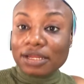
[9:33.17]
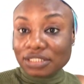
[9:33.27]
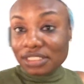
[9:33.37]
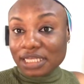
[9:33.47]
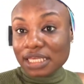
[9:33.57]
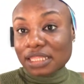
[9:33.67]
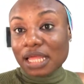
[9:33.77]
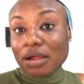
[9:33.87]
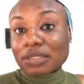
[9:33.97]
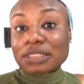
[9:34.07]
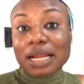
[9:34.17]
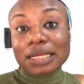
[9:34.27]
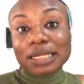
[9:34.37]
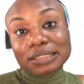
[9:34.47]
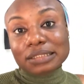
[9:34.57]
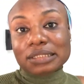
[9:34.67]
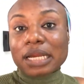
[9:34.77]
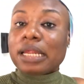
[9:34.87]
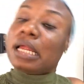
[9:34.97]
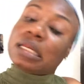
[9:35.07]
I'll just take it out and let it
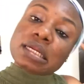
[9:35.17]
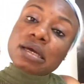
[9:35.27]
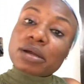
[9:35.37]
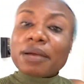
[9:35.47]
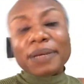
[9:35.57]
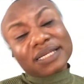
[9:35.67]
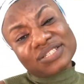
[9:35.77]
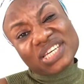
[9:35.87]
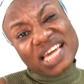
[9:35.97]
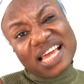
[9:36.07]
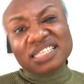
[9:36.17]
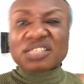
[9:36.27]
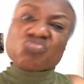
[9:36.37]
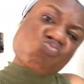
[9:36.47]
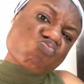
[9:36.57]
dry, and then I'll come back to you guys.